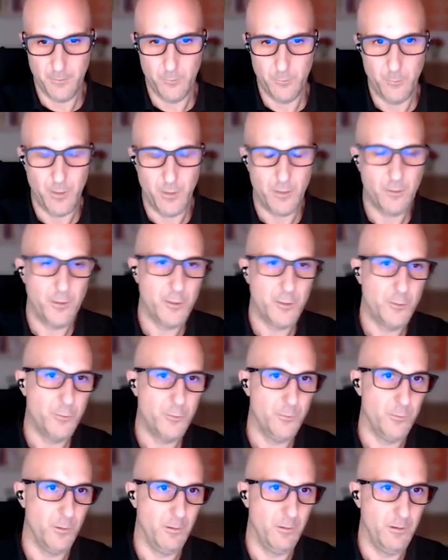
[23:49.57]
we are going
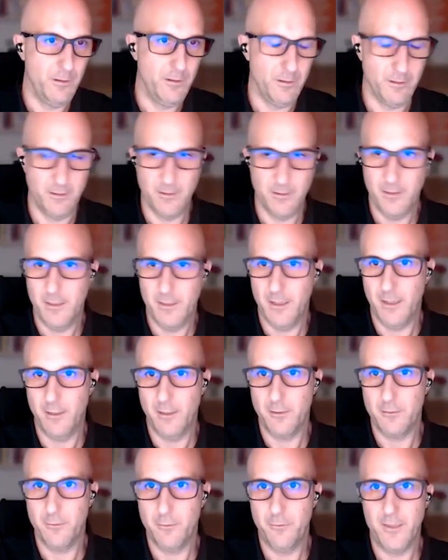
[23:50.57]
to learn a
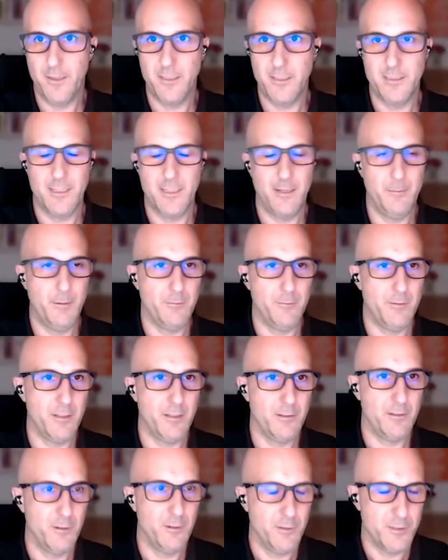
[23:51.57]
lot of things about
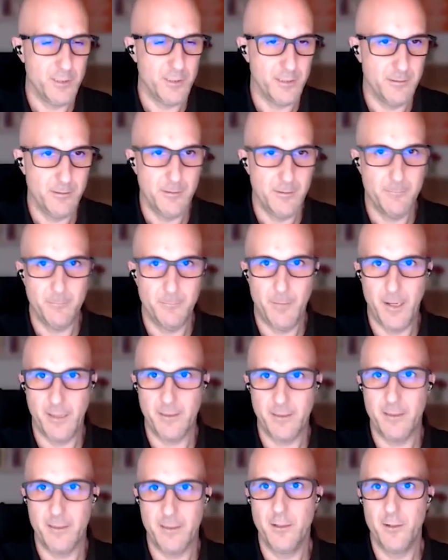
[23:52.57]
technology,
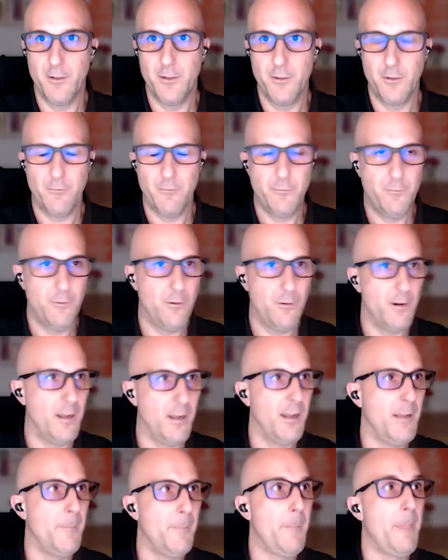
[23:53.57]
but not
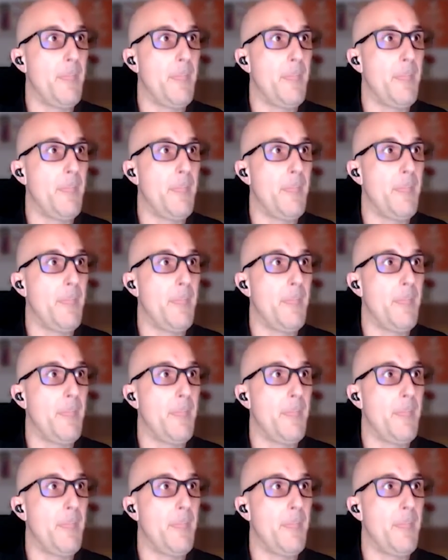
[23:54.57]
for